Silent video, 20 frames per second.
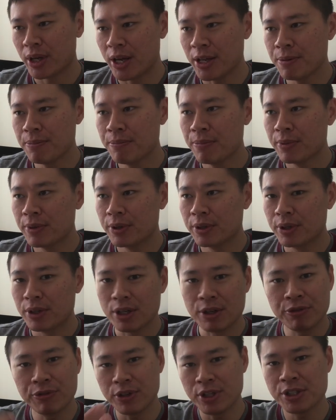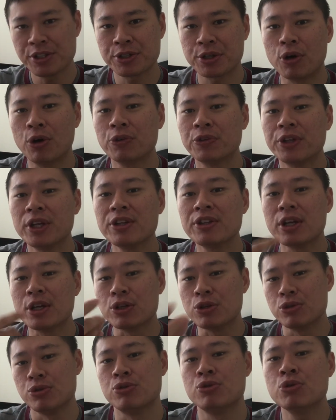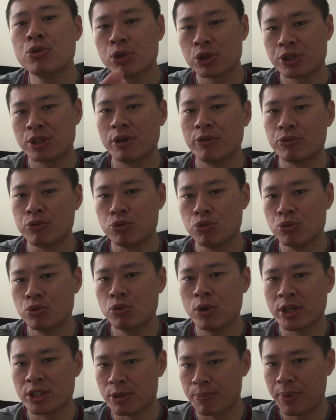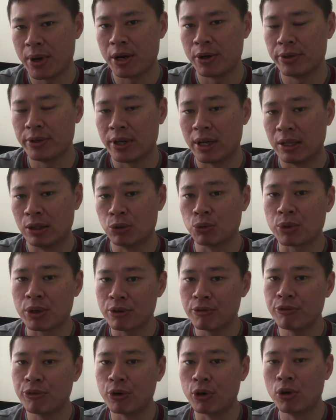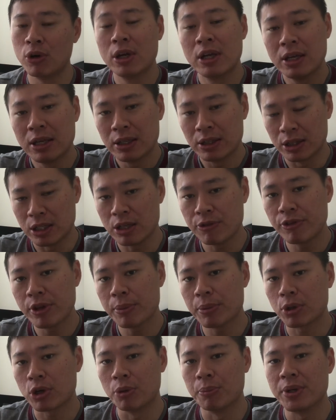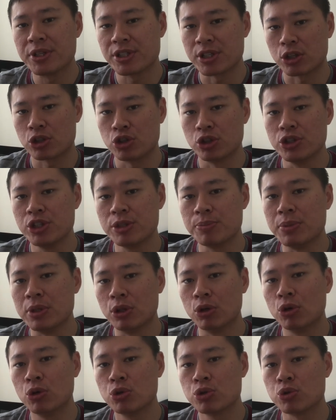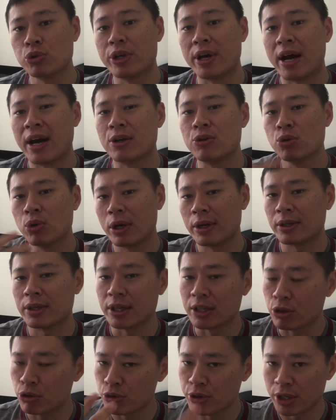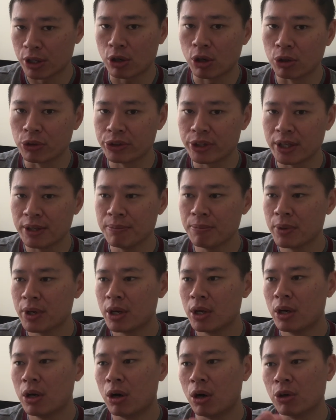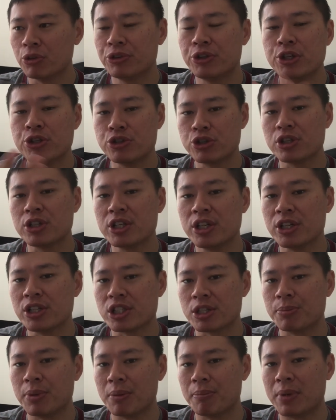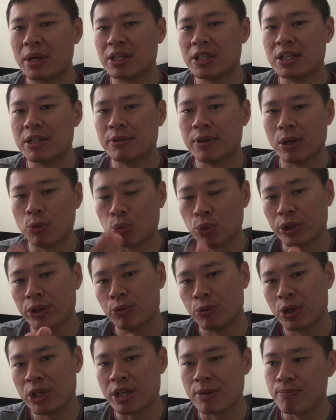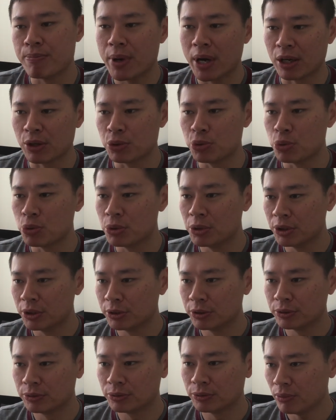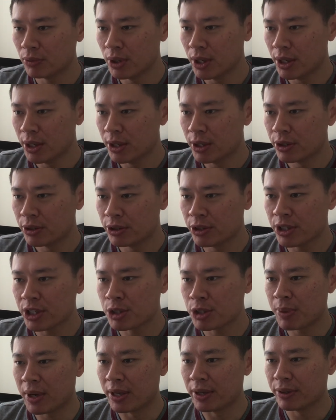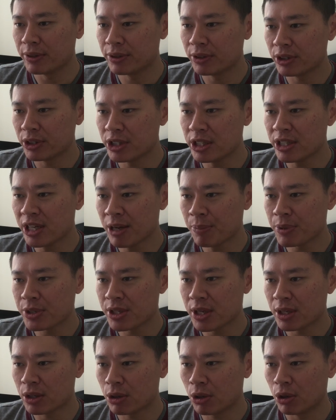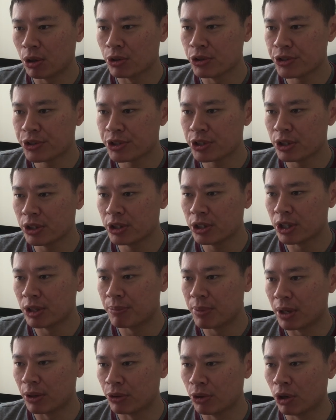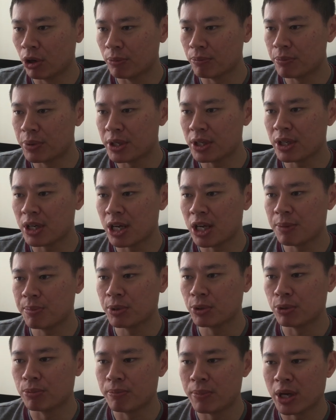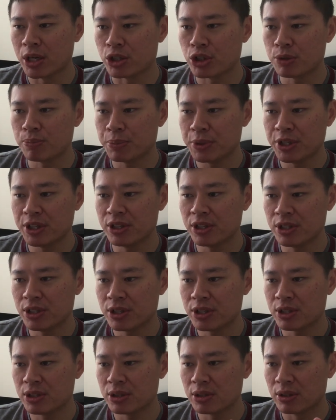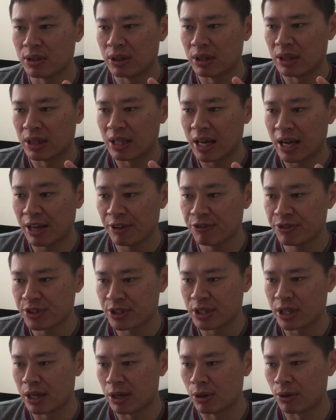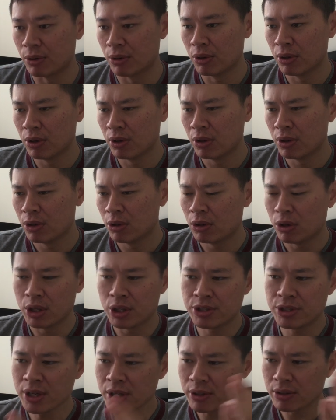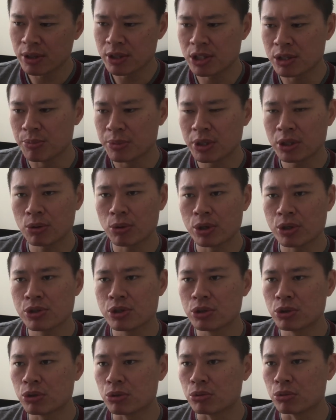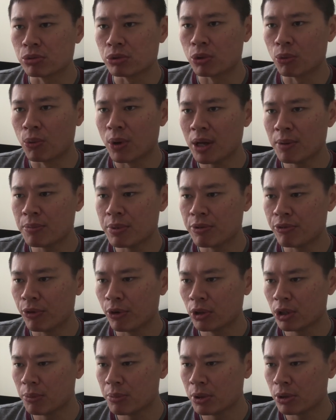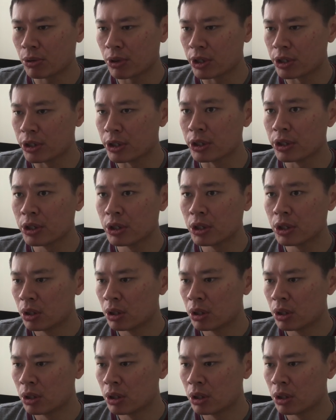And if it is content that you as a parent are looking for, leave them a comment sections below so that I know I can create content on teaching kids about money that would really impact you. The part, 39% are concerned about not being able to match peers' lifestyle. Is that a similar question to the one before? Let me look at it.